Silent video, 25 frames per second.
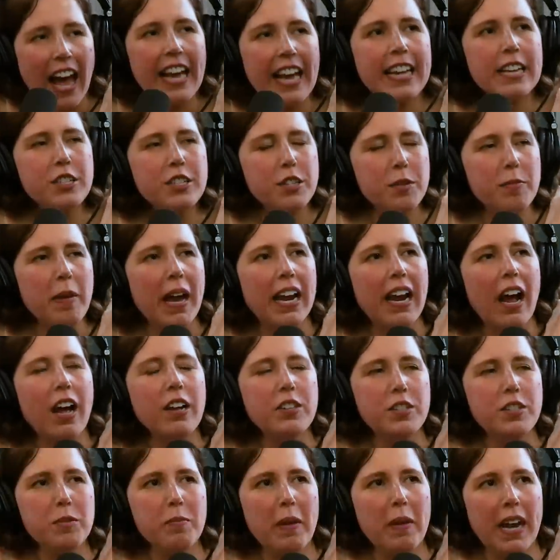I can do mine.
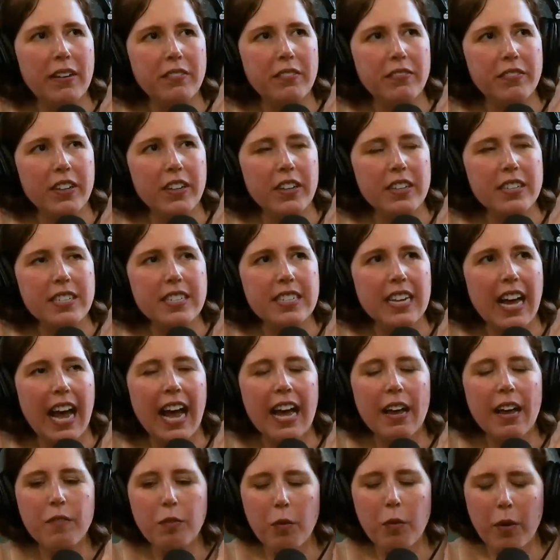I'll do mine first.
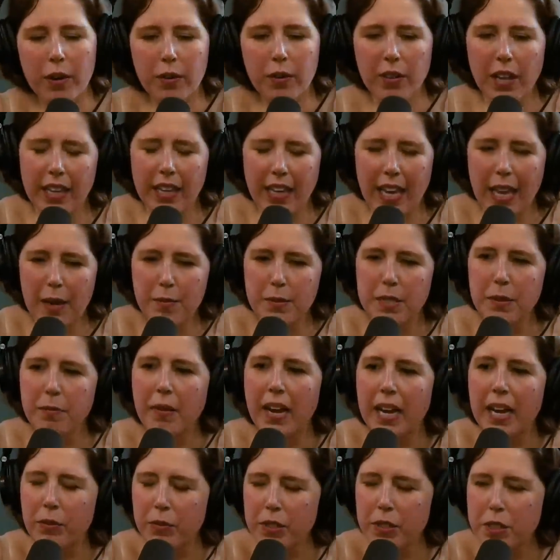I have one that came to
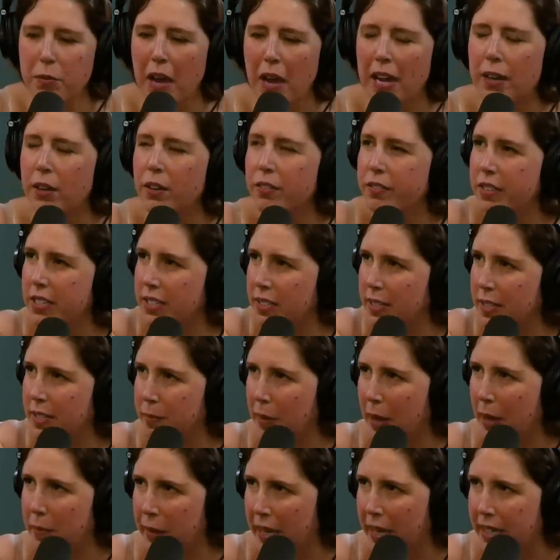mind, which I don't know if this
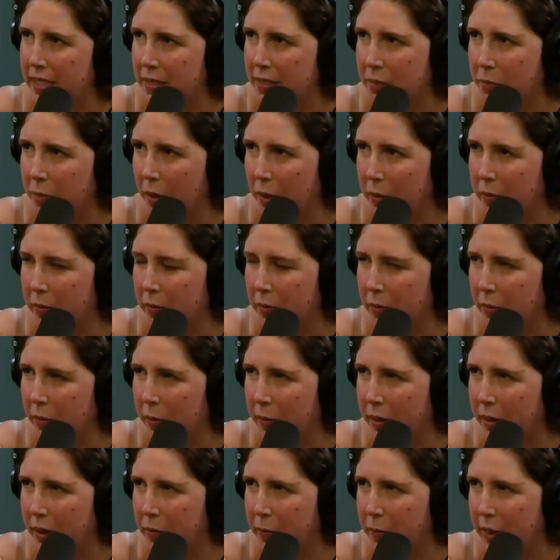is my best
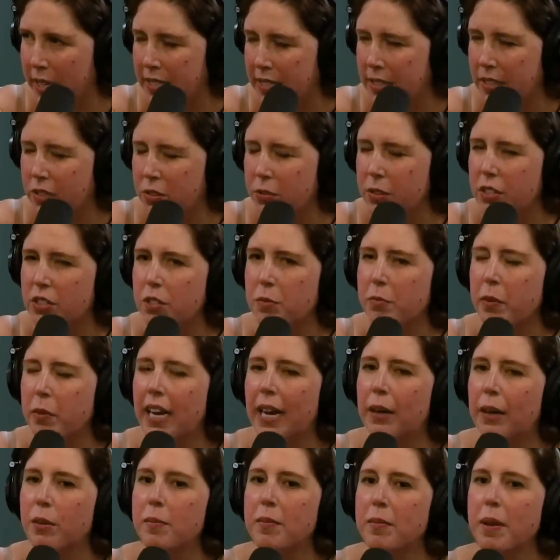moment of best intuition,
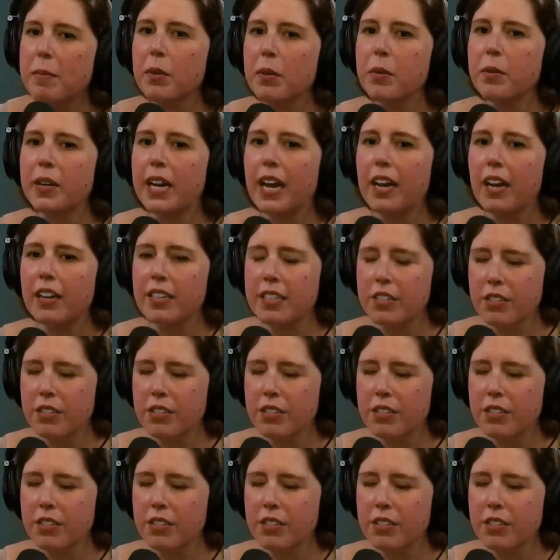but I remember when I